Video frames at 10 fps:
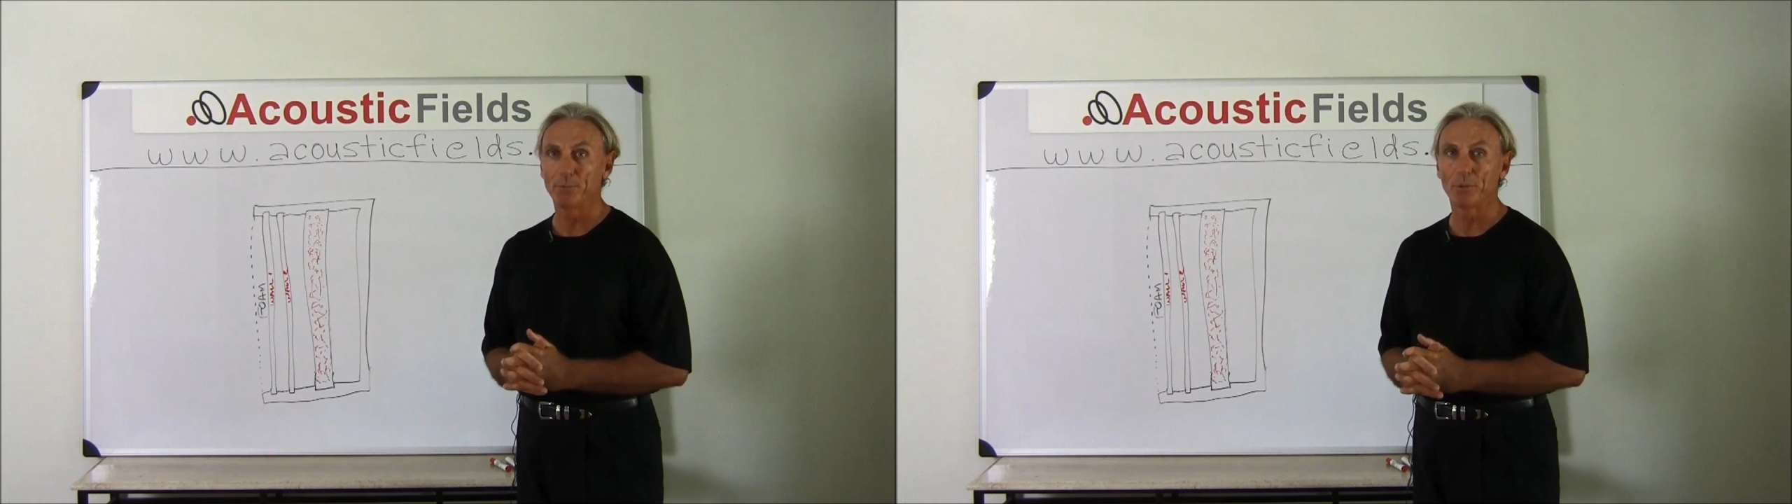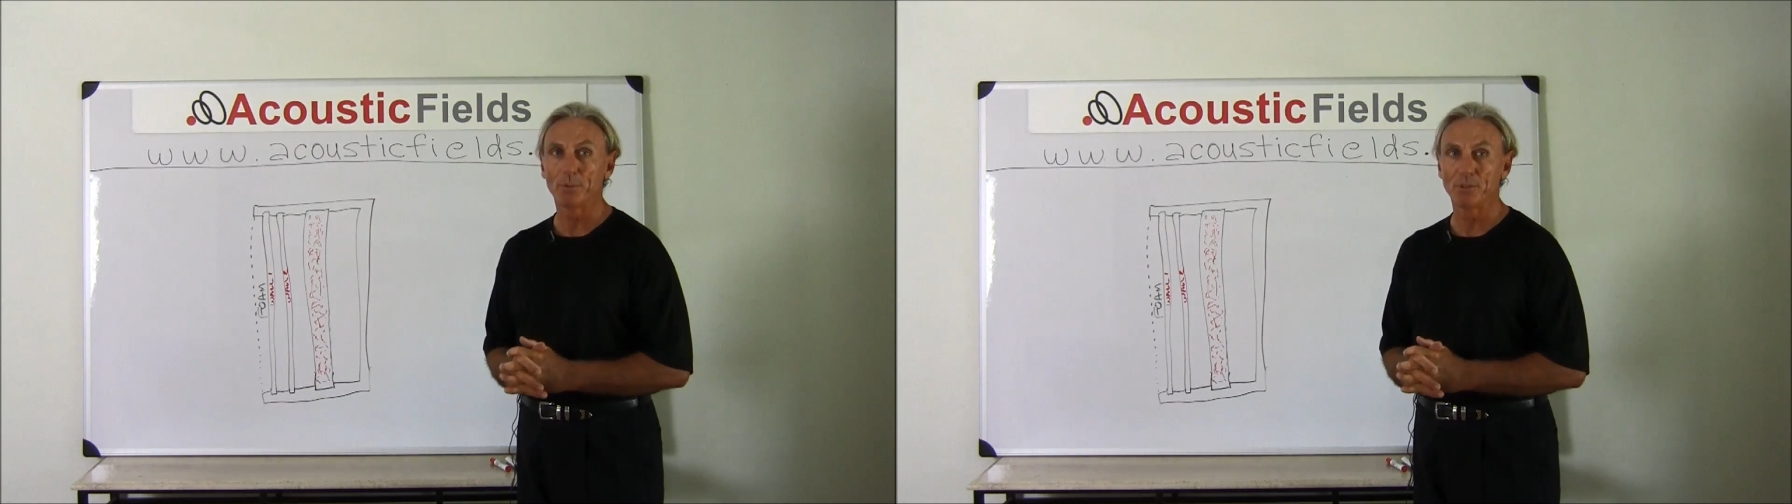
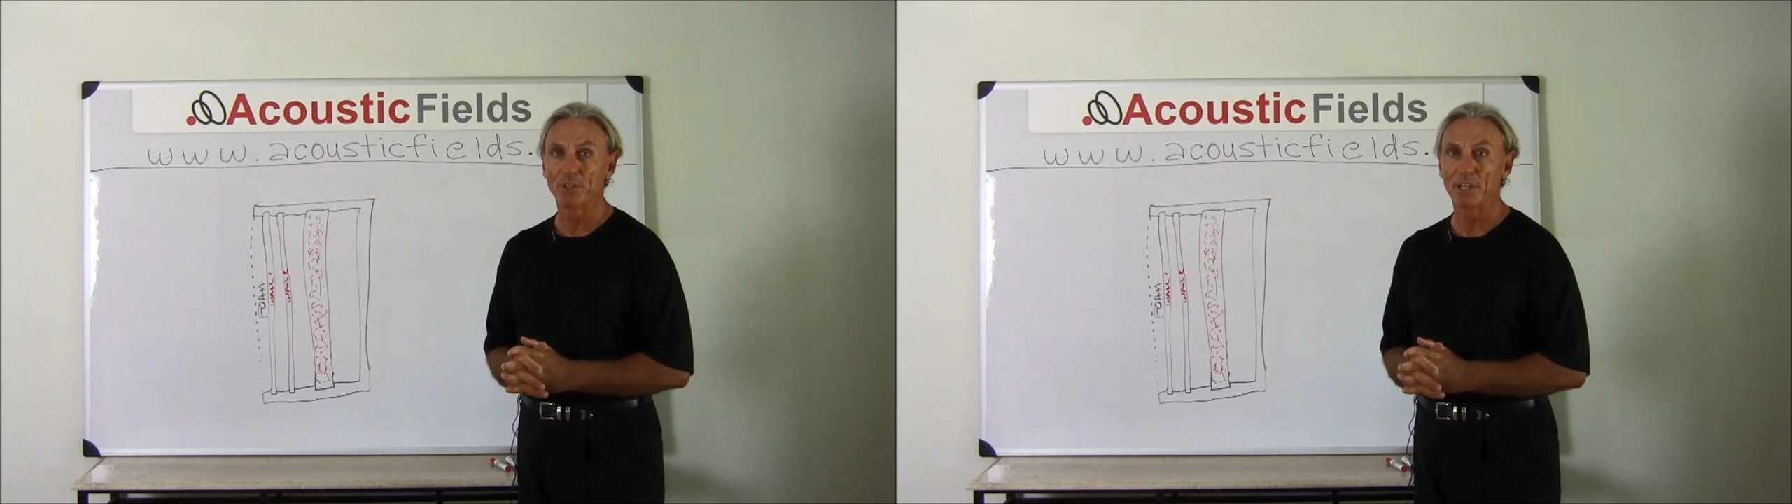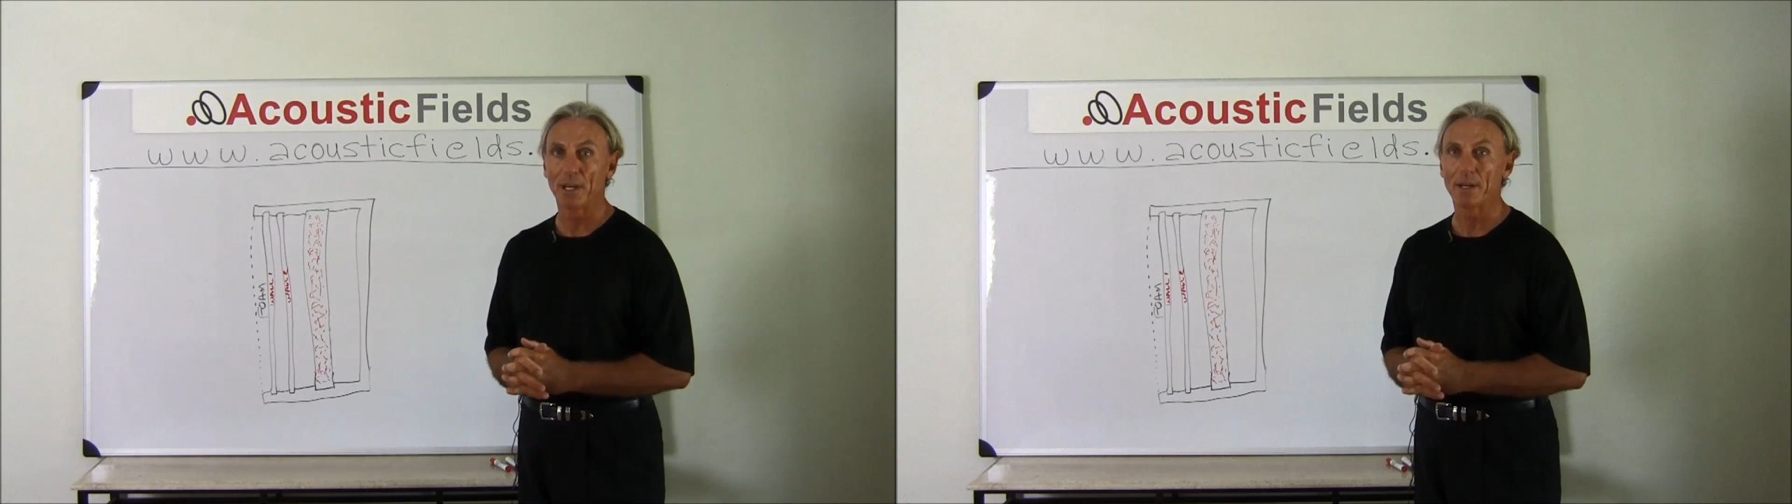
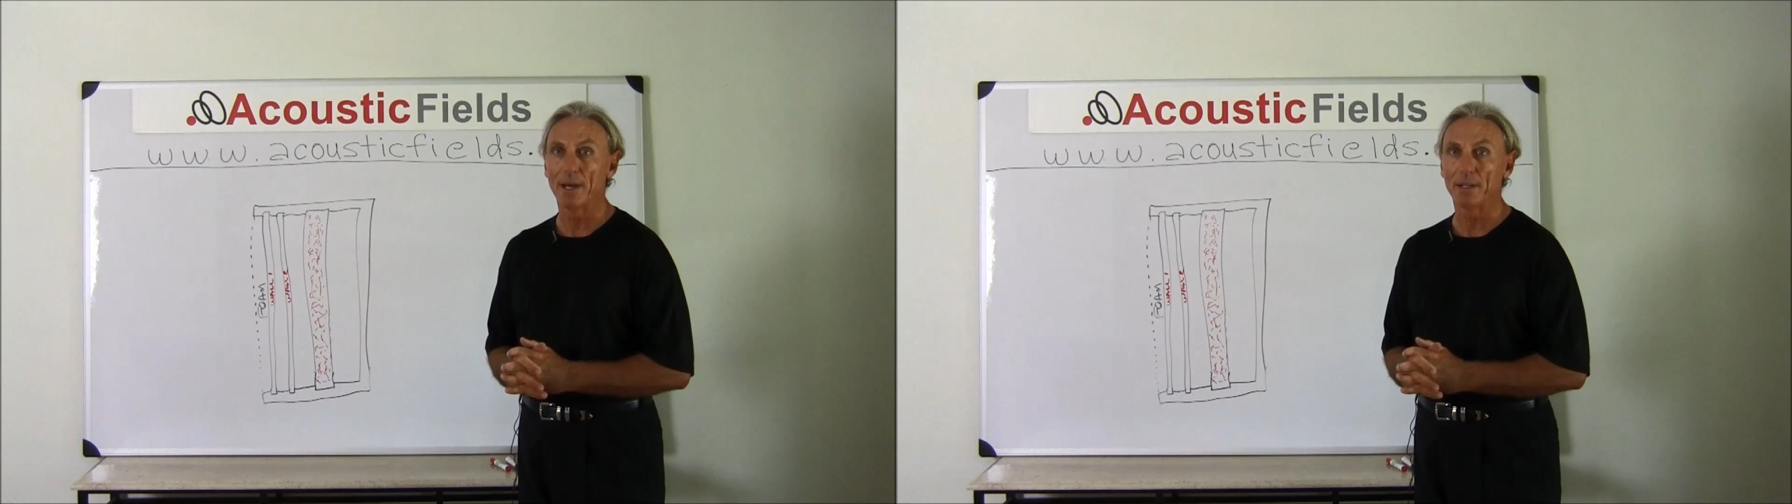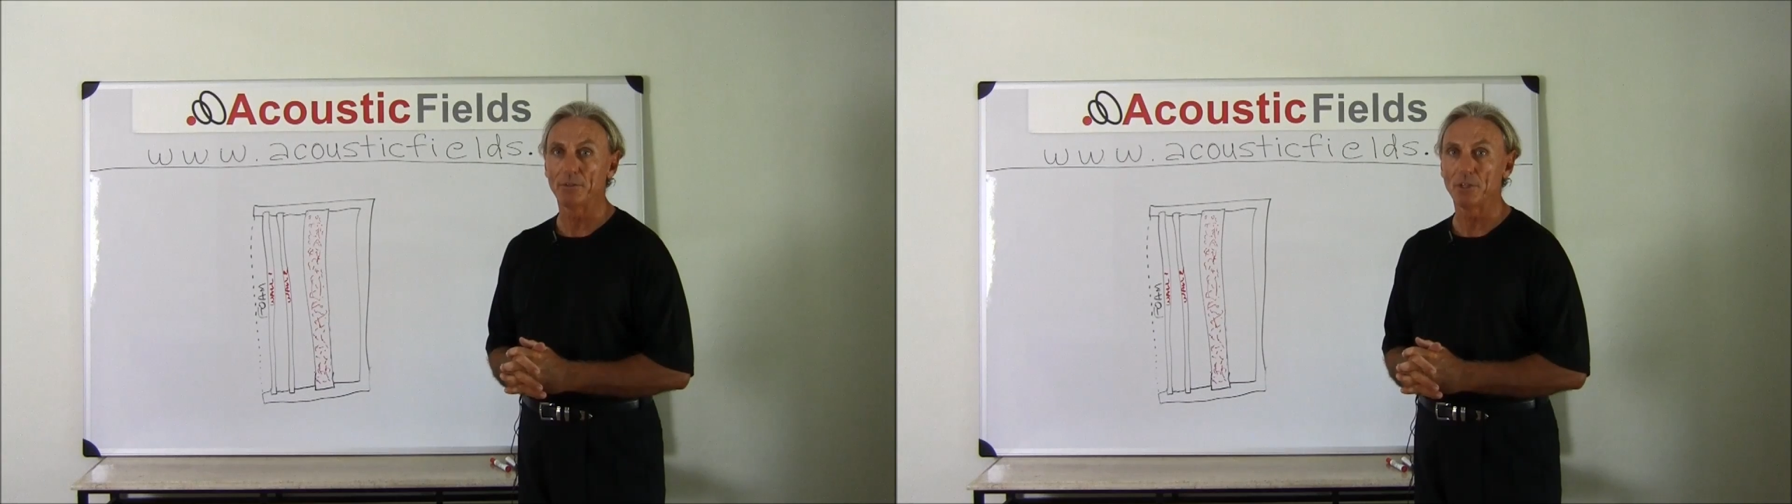absorption
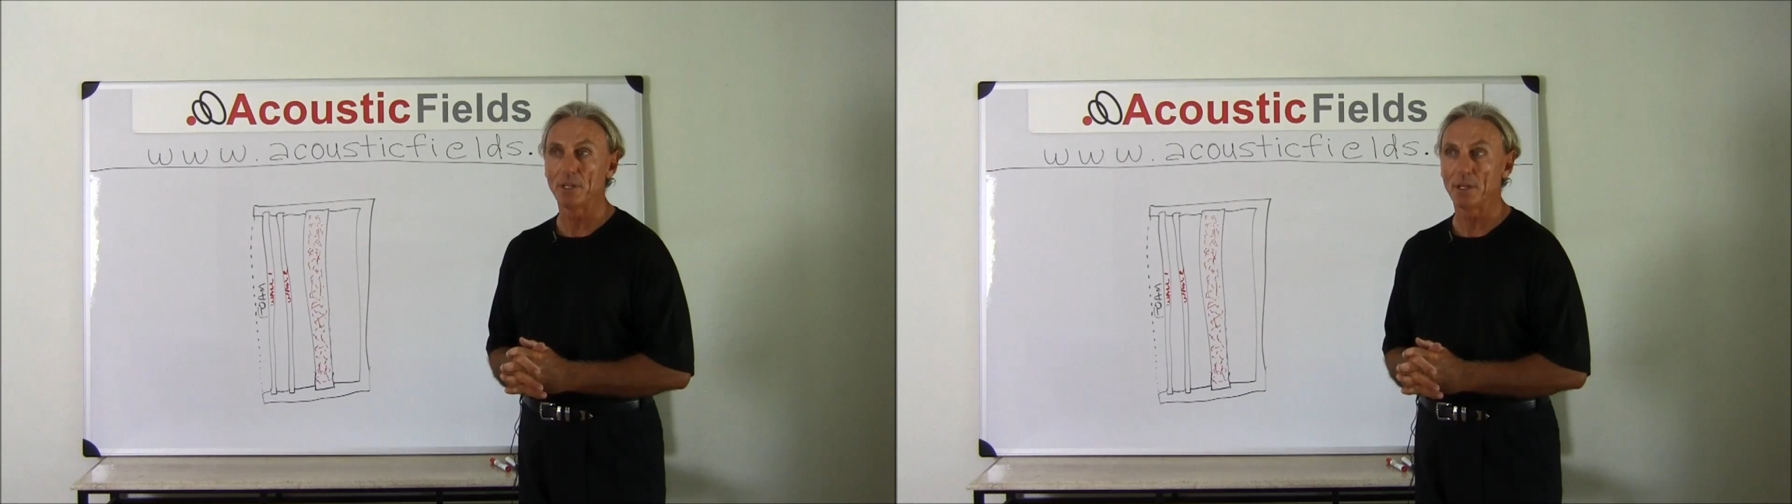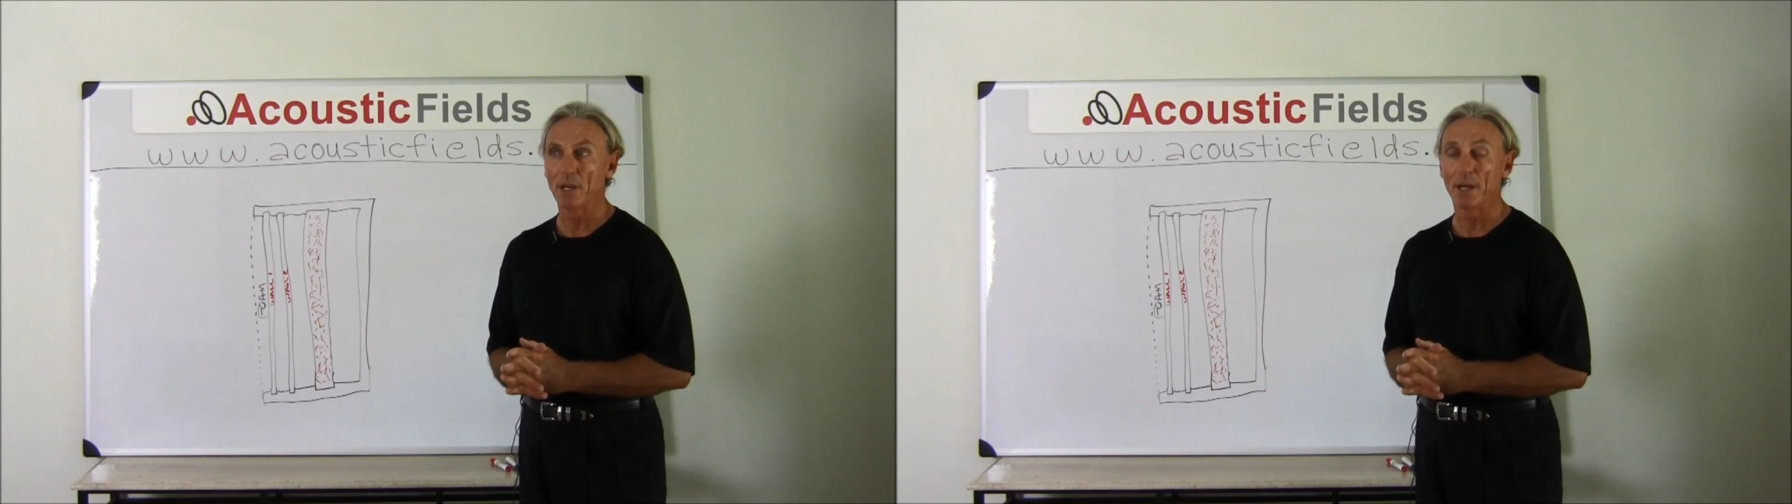technology,